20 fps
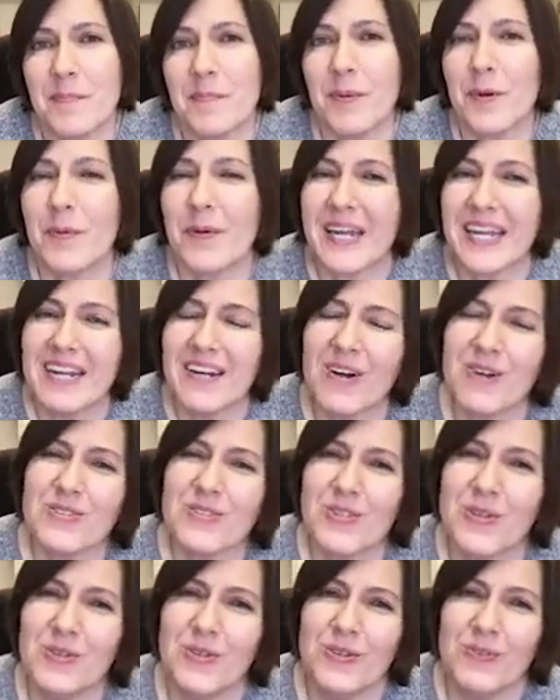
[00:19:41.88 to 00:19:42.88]
But we can
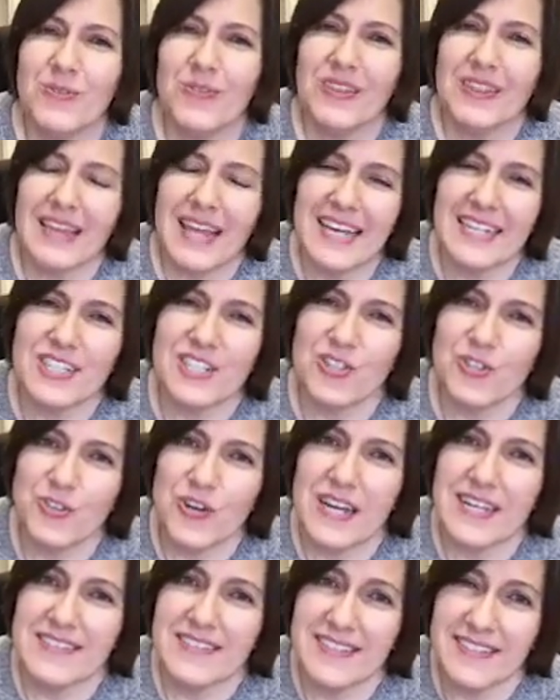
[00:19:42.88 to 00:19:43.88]
also let
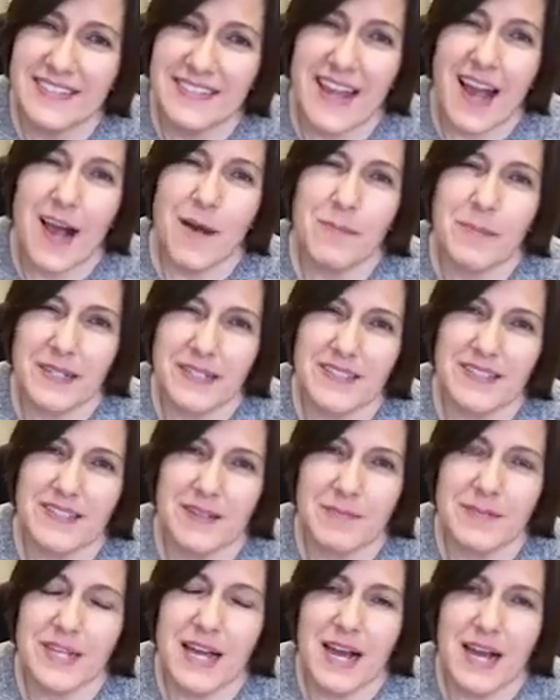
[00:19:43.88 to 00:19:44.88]
stress stop us
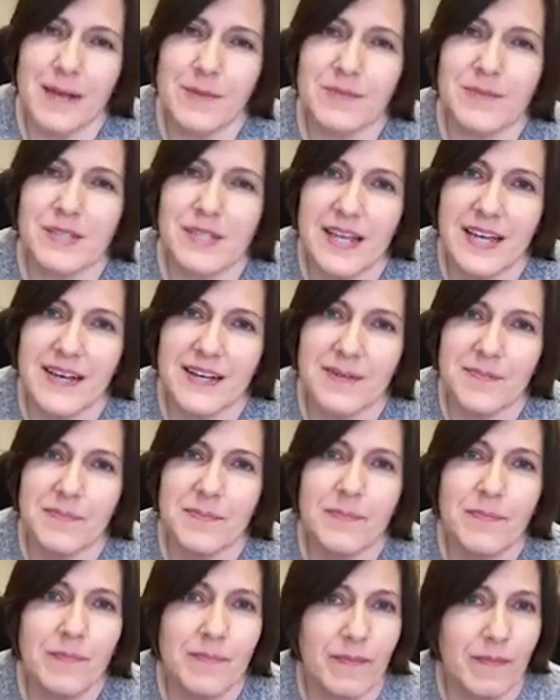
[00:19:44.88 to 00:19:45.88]
sometimes.
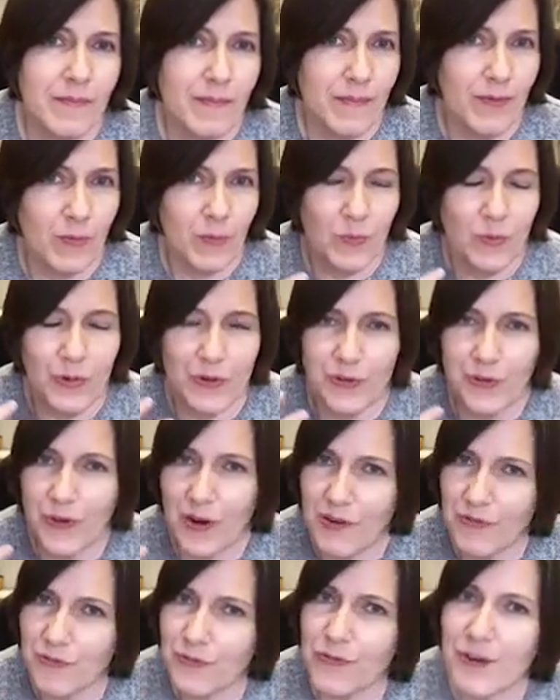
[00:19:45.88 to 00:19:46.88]
We're
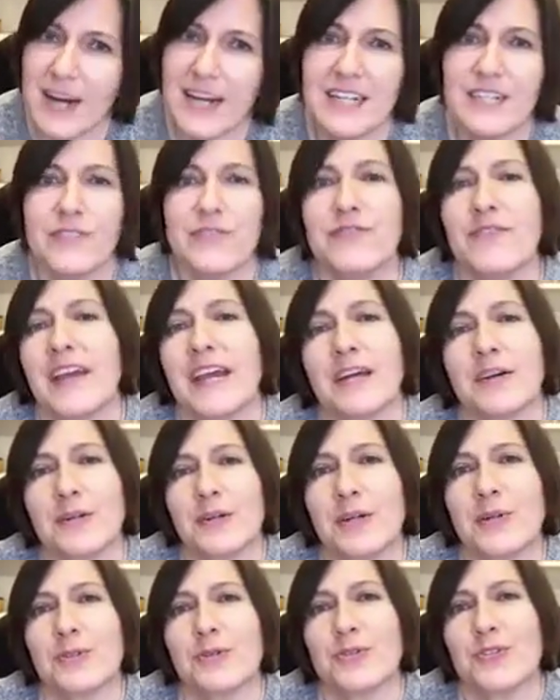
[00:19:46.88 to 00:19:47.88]
afraid of
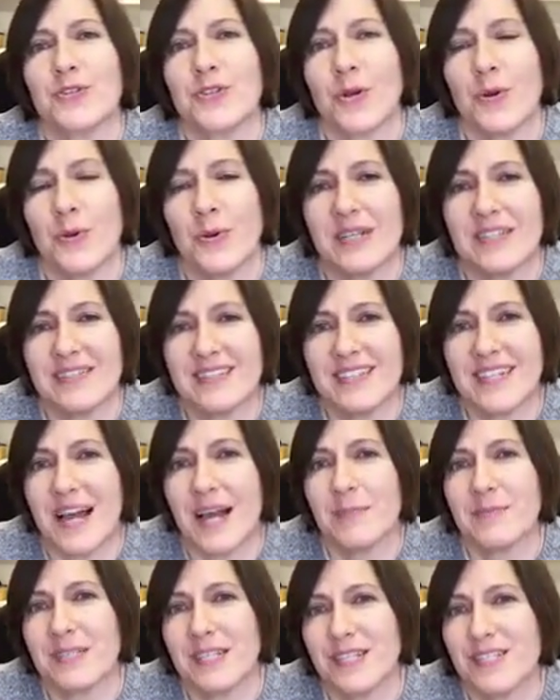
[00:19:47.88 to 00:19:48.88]
failure, so it
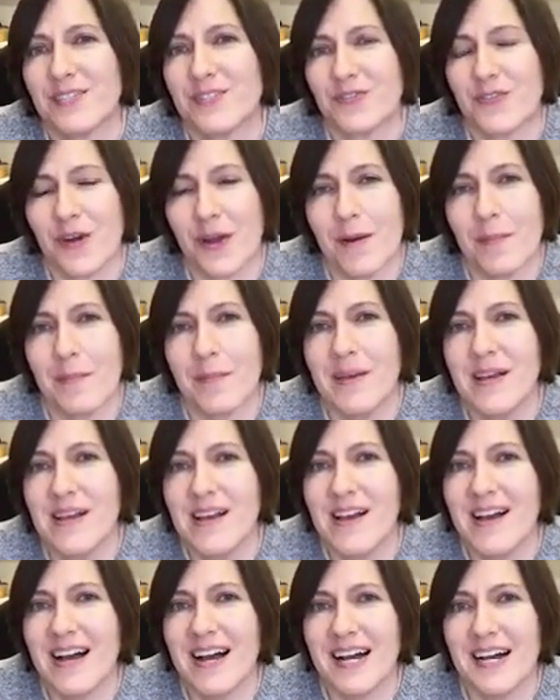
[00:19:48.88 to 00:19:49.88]
stops us from
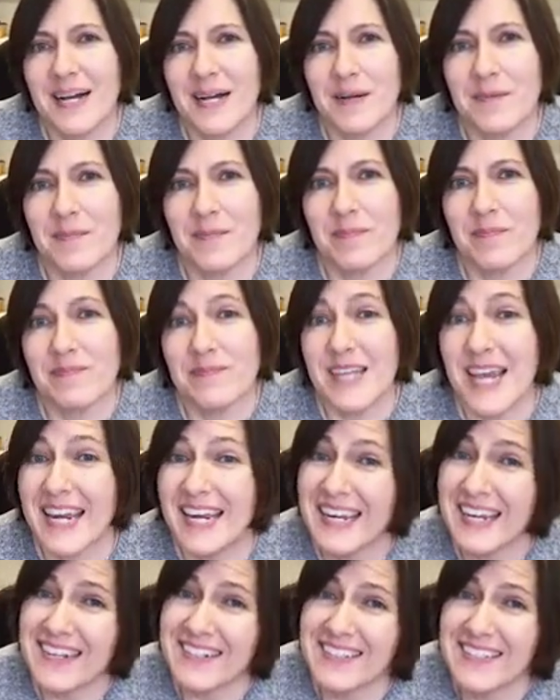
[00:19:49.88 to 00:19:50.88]

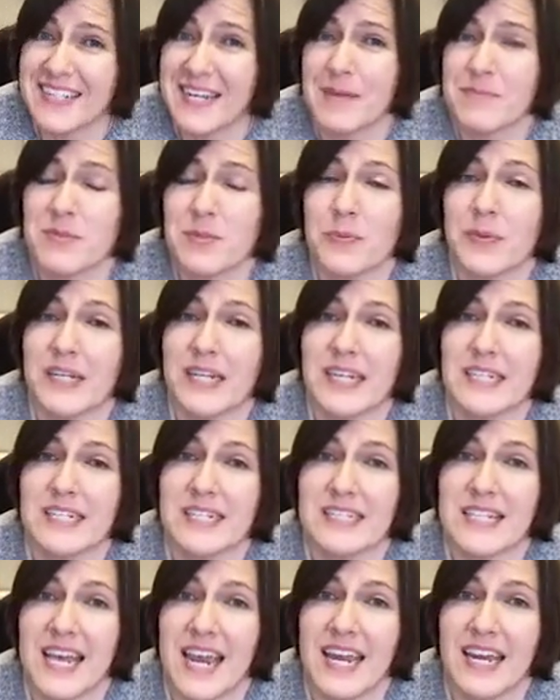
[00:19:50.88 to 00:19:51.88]
taking steps we need
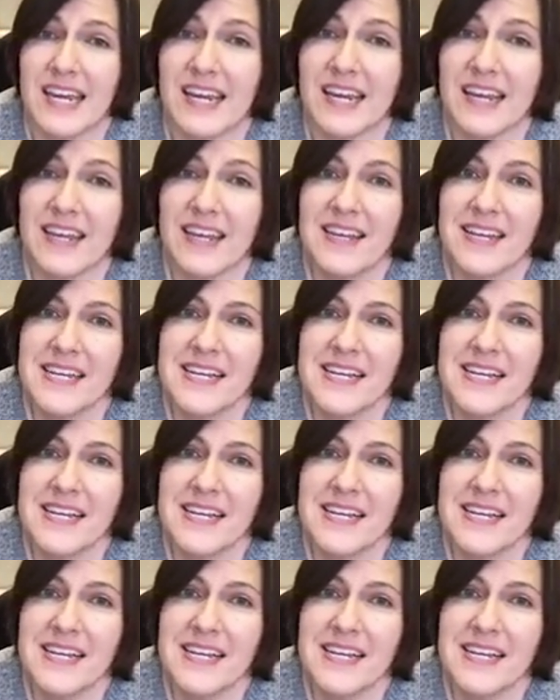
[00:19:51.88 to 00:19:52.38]
to take.